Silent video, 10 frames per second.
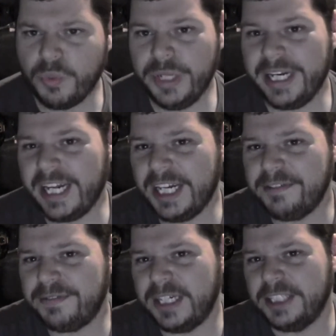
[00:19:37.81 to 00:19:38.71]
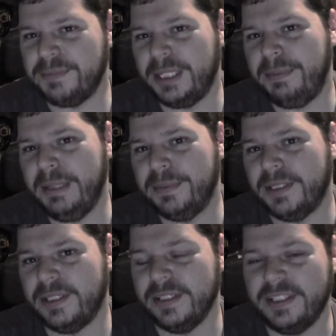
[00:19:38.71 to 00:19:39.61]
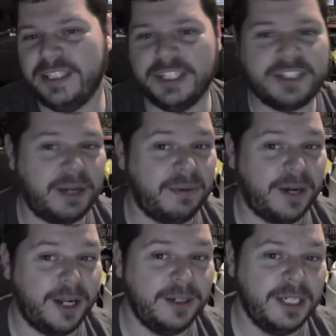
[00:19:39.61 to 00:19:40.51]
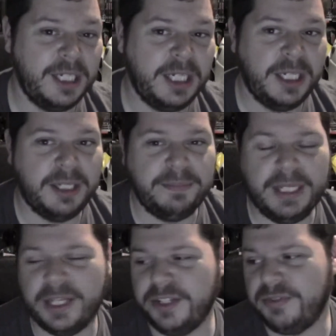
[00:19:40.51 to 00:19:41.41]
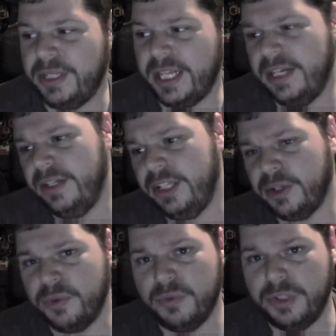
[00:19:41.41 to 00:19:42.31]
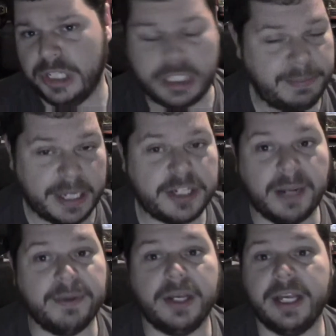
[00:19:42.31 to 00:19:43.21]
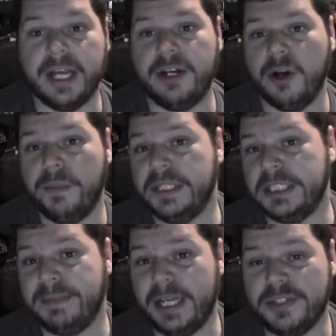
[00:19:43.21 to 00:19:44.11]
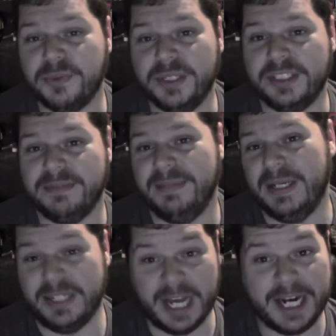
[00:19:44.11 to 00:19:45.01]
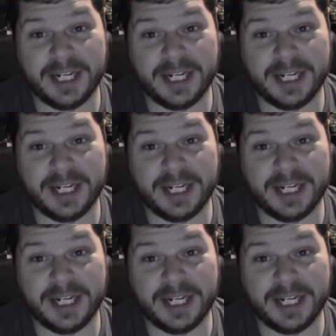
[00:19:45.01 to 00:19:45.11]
we didn't have as many people this time around because we had you know the best time we could get an open space was about nine